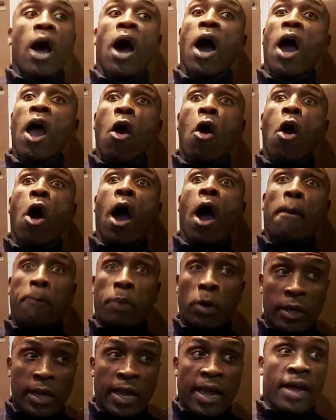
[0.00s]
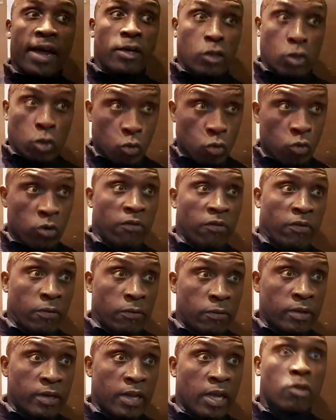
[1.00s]
I put it out to all of them.
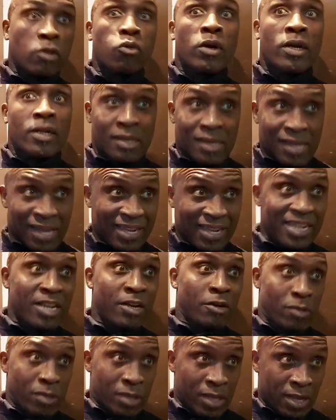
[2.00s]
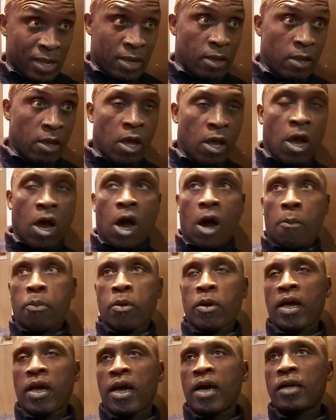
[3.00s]
That's why Sakio's here. I put it
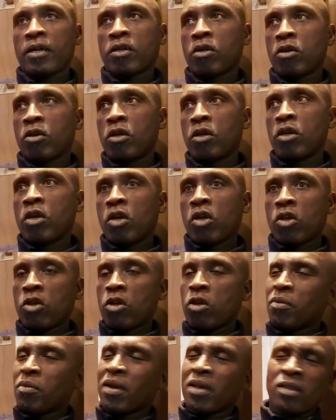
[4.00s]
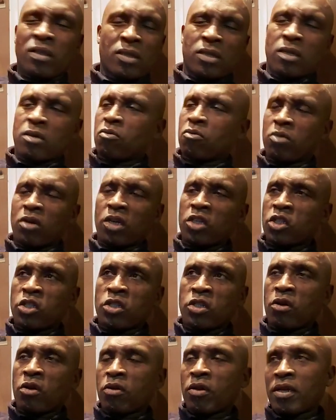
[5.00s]
out to Eubank. As you
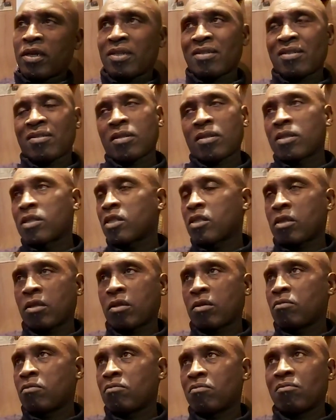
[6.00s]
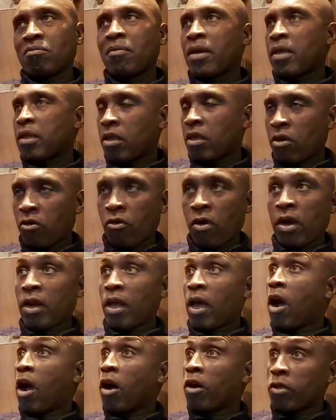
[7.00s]
know, that it's just messing around. I
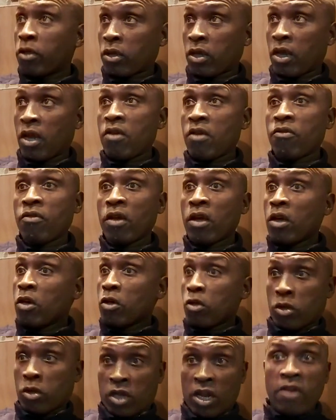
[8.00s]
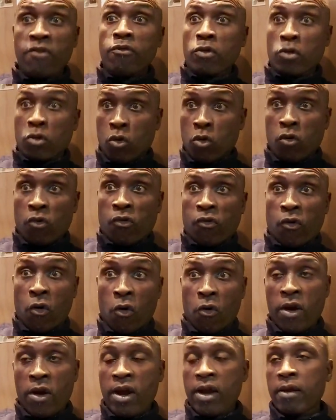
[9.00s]
asked Steve. Steve was all for
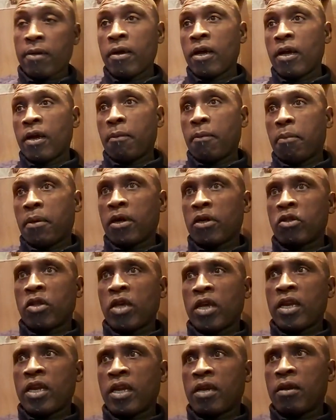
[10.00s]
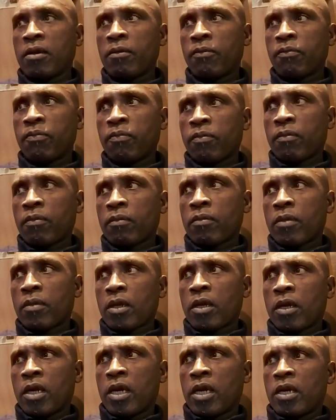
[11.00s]
it. But then
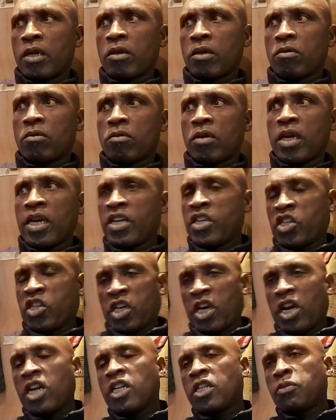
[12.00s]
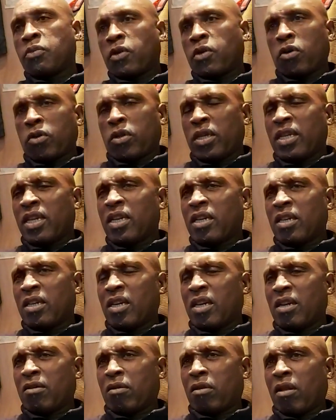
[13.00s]
it changed because he didn't.
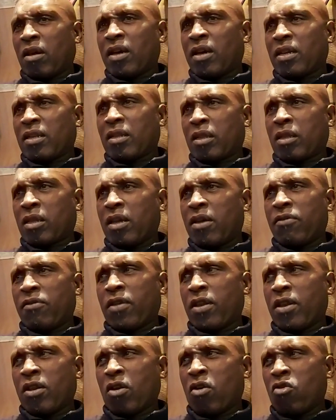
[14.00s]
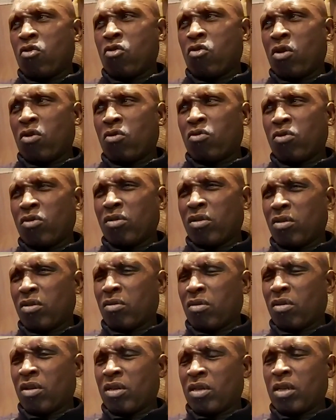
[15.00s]
It's like Steve didn't know who I was. It's
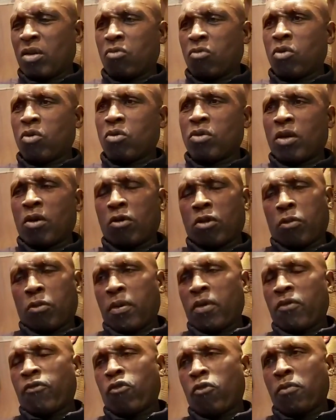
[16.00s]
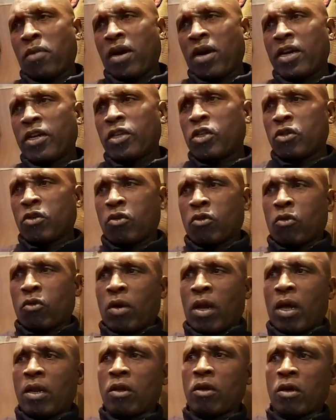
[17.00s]
like, well, no, speak through my agent and all
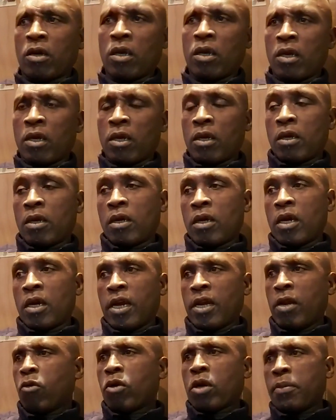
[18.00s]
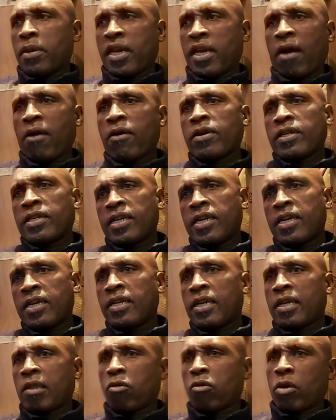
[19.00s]
that. Look, and he wanted to be guaranteed
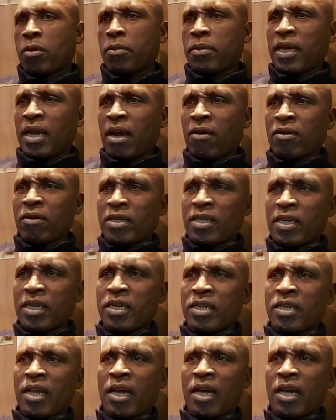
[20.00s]
this, wanted to be guaranteed that.